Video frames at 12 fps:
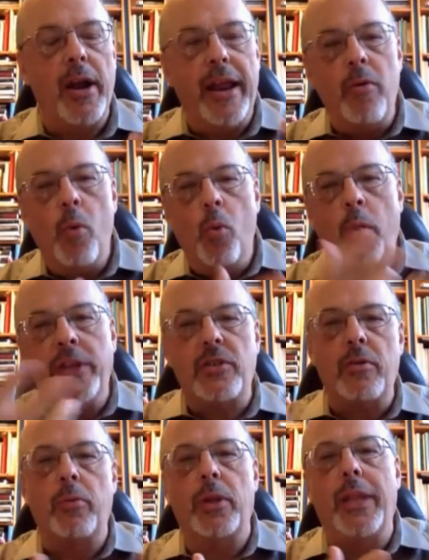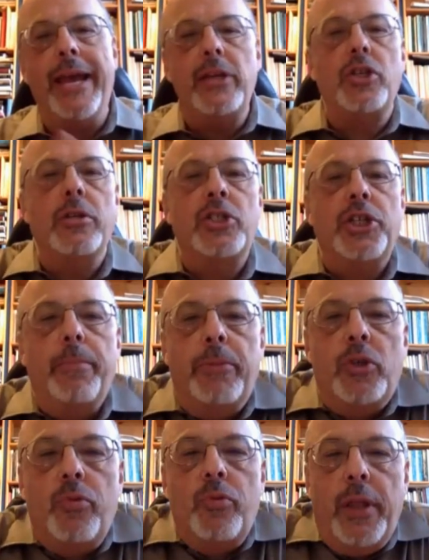And what's the relationship
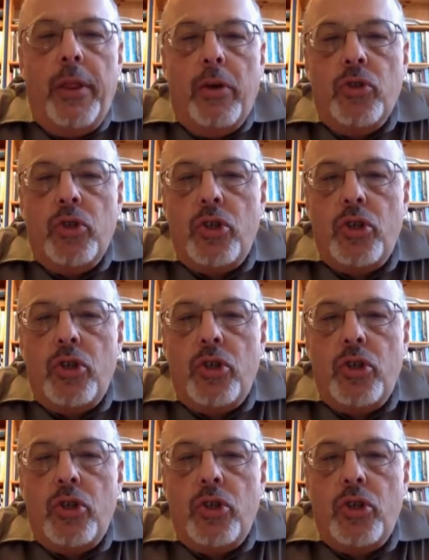between those